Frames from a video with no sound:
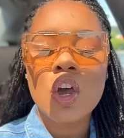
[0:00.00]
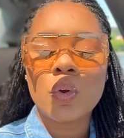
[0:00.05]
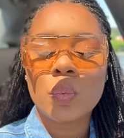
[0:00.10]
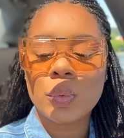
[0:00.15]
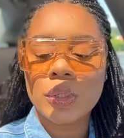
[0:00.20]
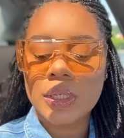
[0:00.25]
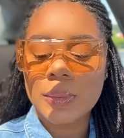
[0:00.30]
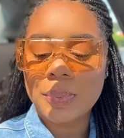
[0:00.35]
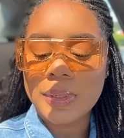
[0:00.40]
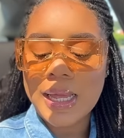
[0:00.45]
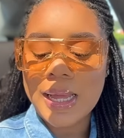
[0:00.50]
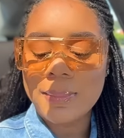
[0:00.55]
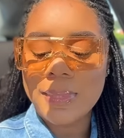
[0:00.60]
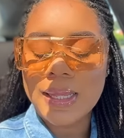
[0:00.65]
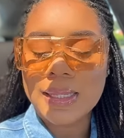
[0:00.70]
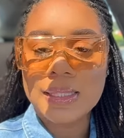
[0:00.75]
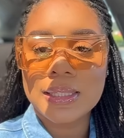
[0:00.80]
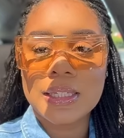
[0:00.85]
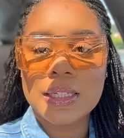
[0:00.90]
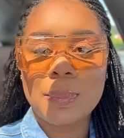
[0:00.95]
reapply
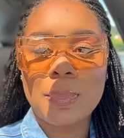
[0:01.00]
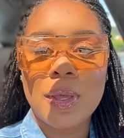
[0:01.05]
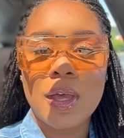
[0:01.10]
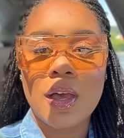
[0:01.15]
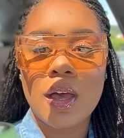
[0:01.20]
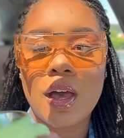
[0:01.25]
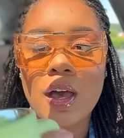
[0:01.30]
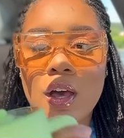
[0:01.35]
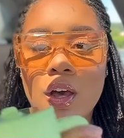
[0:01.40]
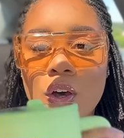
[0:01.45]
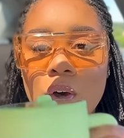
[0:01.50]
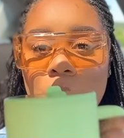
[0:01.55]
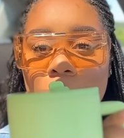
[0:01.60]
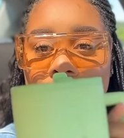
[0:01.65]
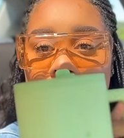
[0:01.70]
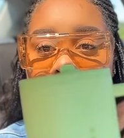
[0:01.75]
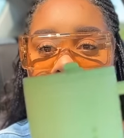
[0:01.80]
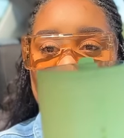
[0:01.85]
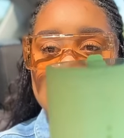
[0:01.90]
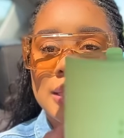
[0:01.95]
my lip oh
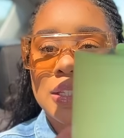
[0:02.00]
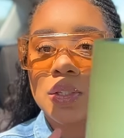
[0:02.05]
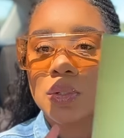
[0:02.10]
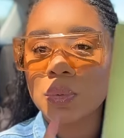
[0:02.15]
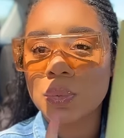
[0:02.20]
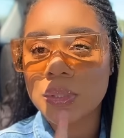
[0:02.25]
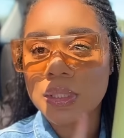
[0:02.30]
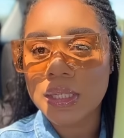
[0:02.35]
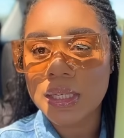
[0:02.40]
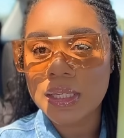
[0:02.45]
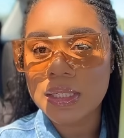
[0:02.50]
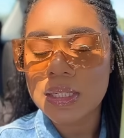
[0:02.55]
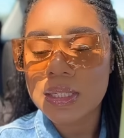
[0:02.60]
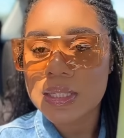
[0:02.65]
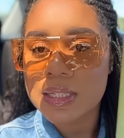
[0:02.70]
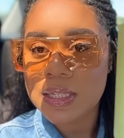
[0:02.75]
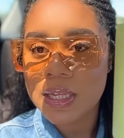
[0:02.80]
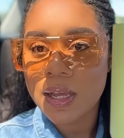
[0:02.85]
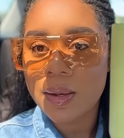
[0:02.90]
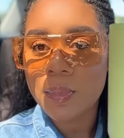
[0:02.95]
and to get
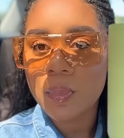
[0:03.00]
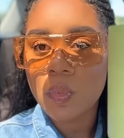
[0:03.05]
some